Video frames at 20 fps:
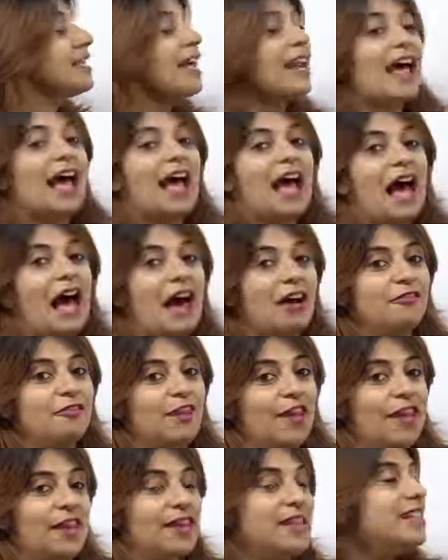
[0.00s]
that I have
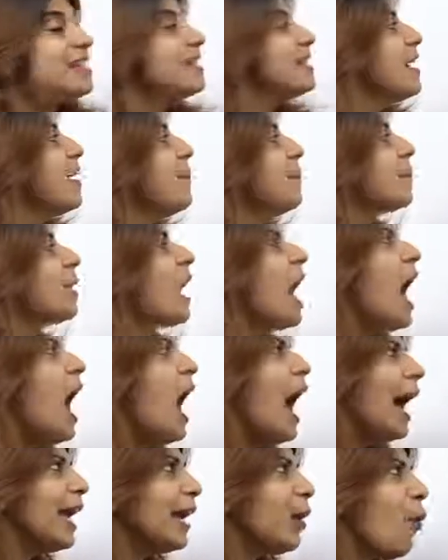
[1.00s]
is,
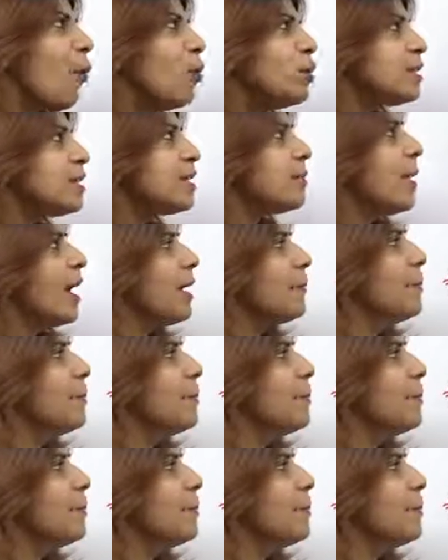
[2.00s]
I alter my